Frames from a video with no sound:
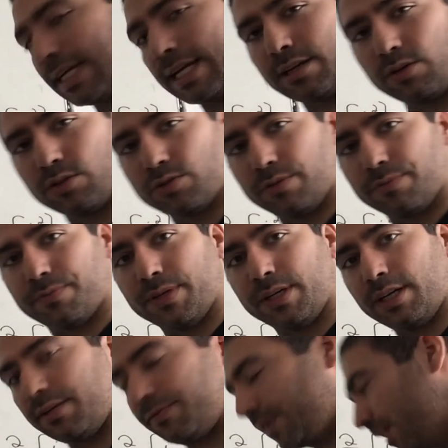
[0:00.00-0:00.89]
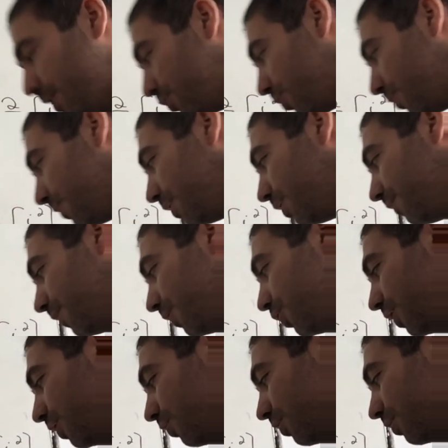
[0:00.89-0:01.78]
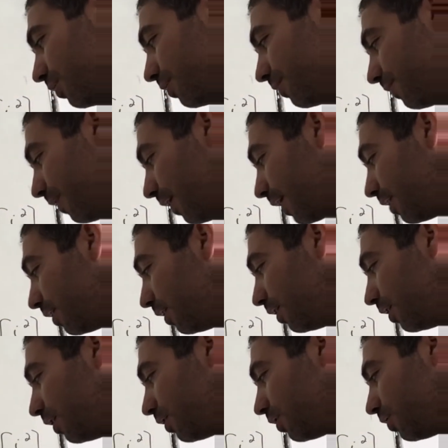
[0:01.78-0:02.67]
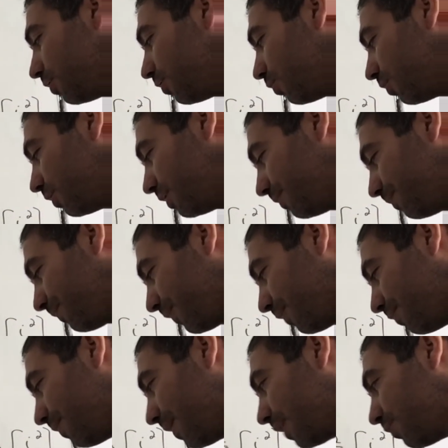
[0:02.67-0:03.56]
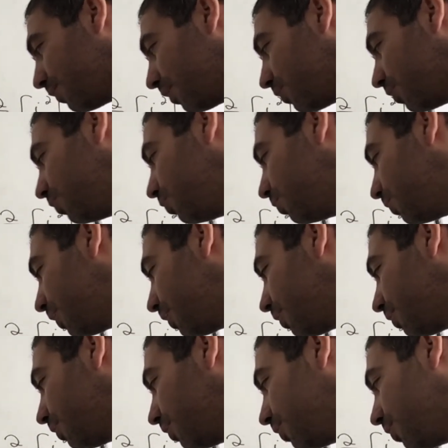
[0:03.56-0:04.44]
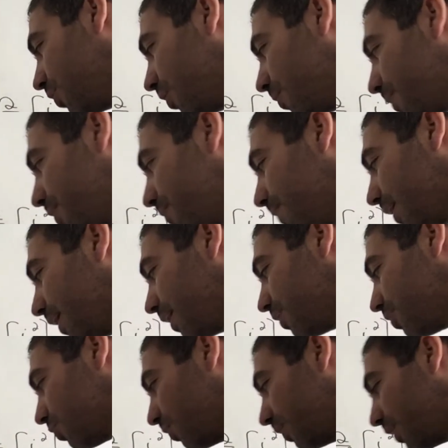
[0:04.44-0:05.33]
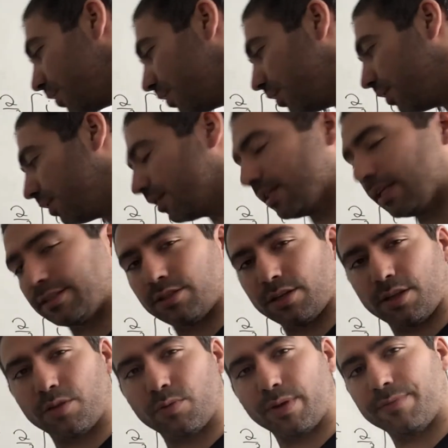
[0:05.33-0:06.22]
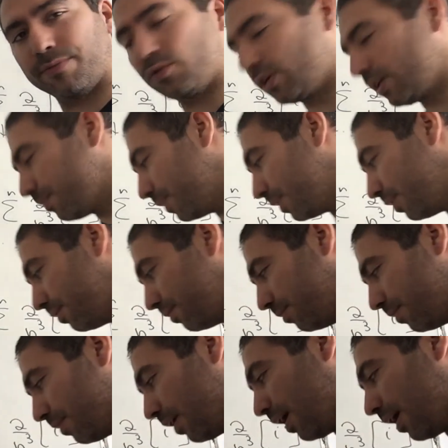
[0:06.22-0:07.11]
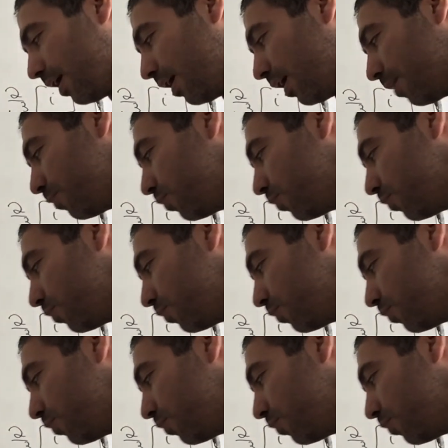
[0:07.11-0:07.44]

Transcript: n goes to infinity of each term individually, or divide or factor out the numerator and the denominator by n squared. That's another way of doing it, but I'm